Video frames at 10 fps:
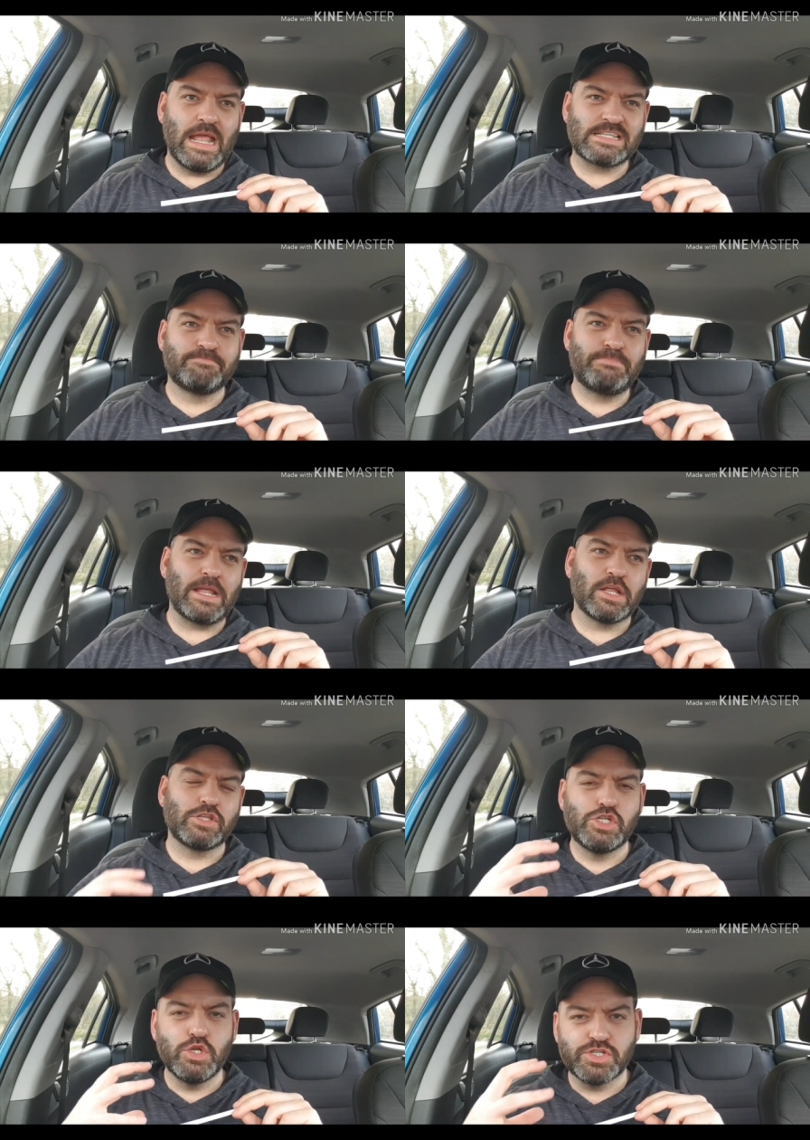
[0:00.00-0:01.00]
It's a big,
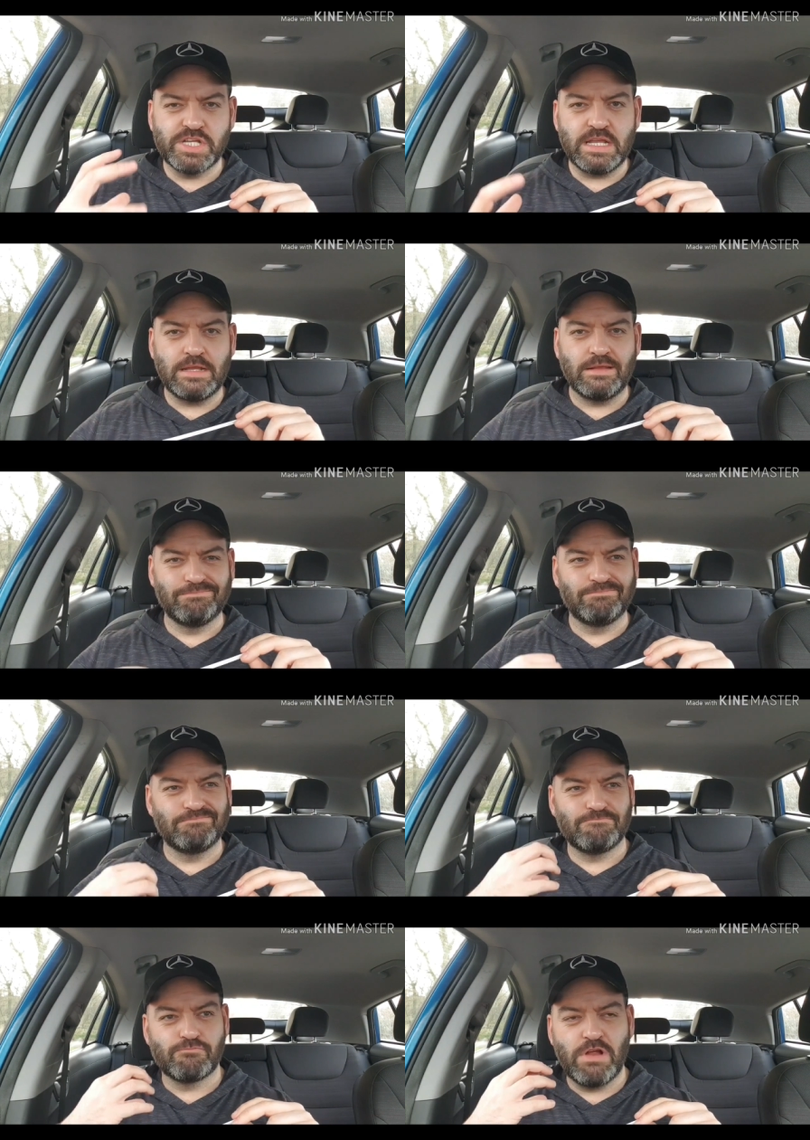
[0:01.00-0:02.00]
juicy
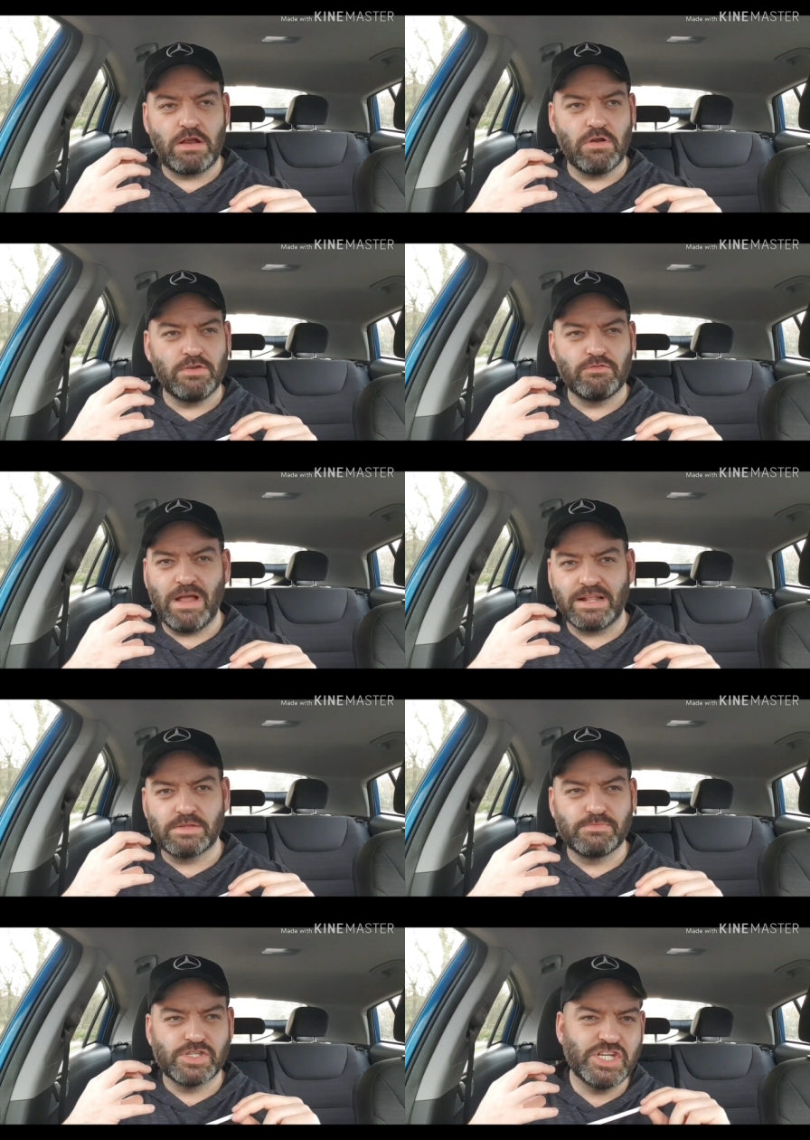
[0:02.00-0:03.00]
re- red
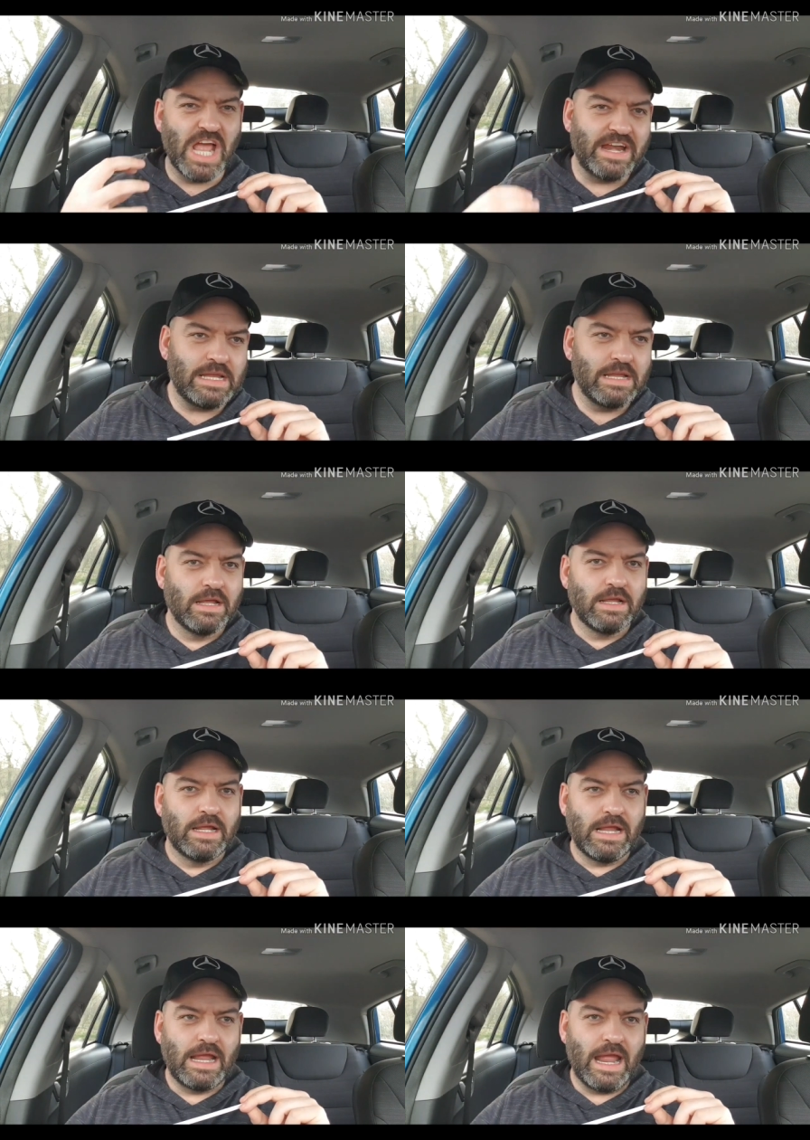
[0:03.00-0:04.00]
cherry,
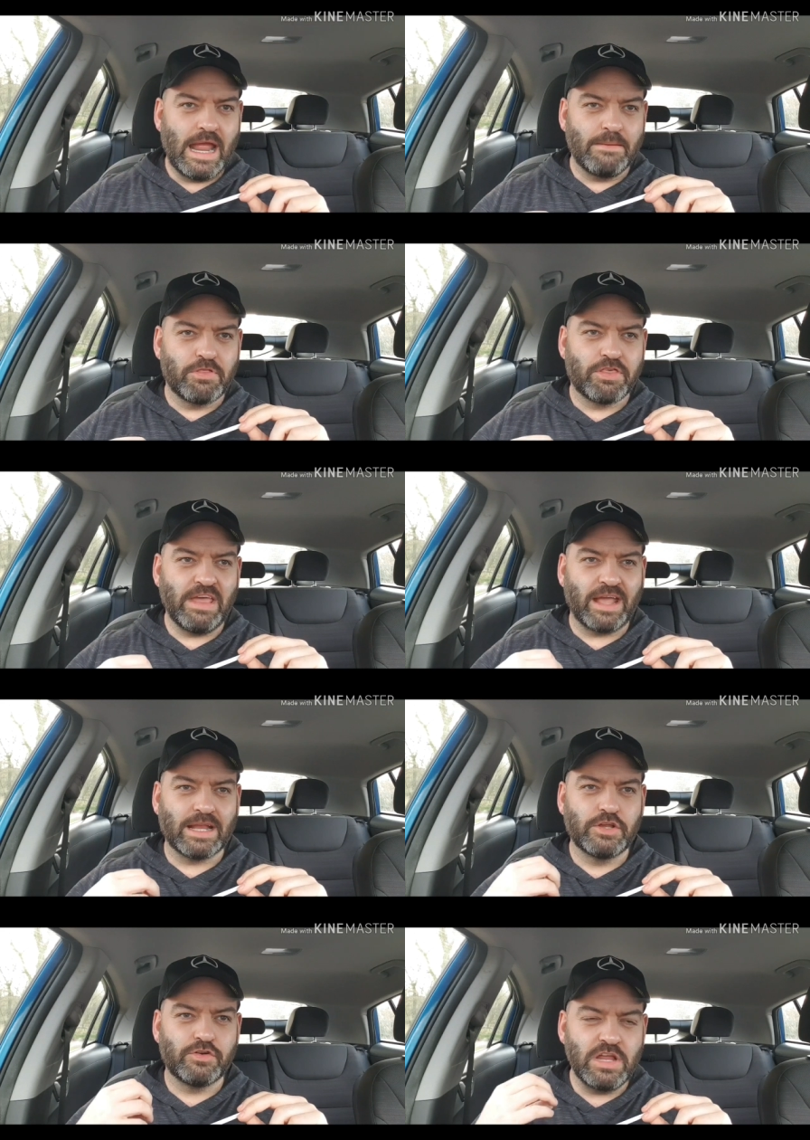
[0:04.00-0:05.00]
uh,
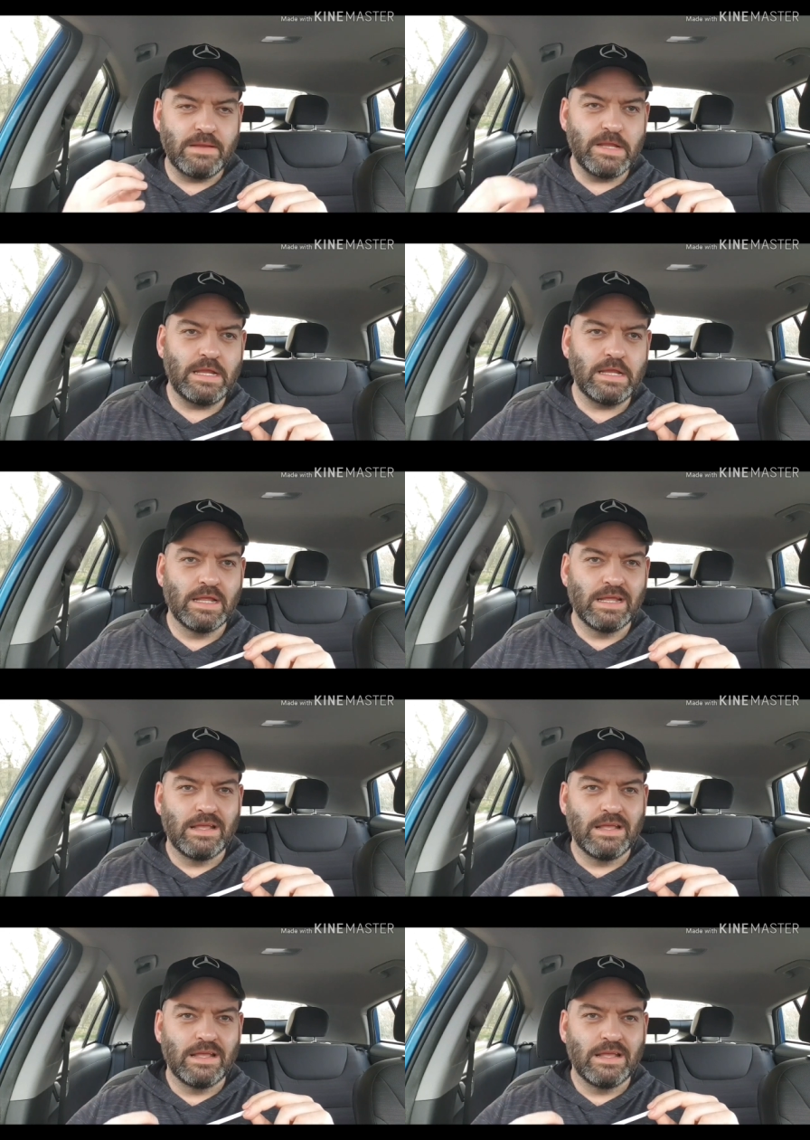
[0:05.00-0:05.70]
thick, creamy.